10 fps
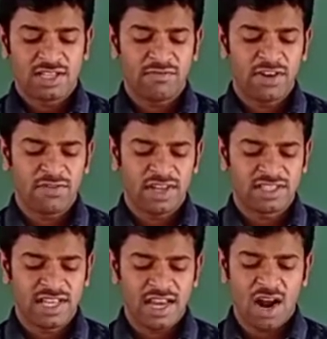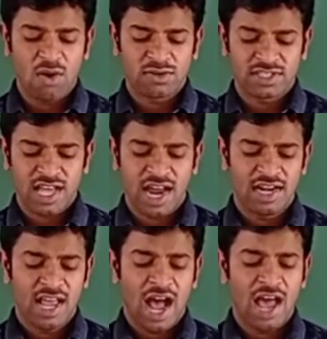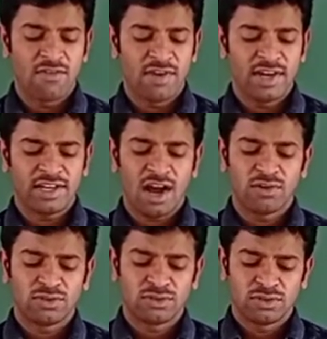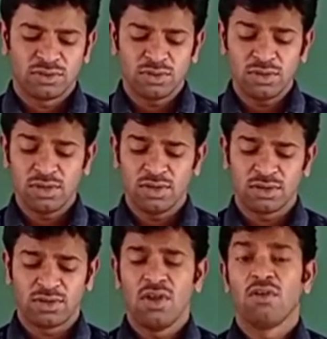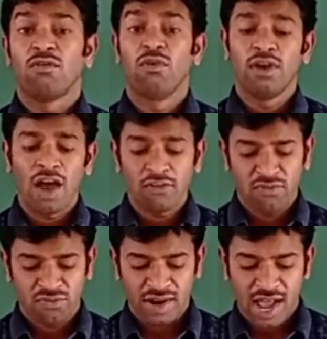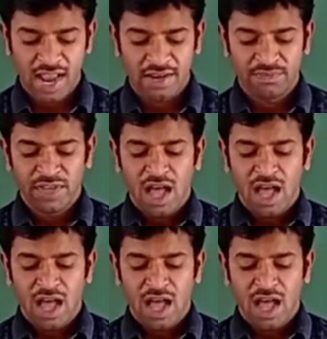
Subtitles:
Someone was there outside. I went out to look, full of fright.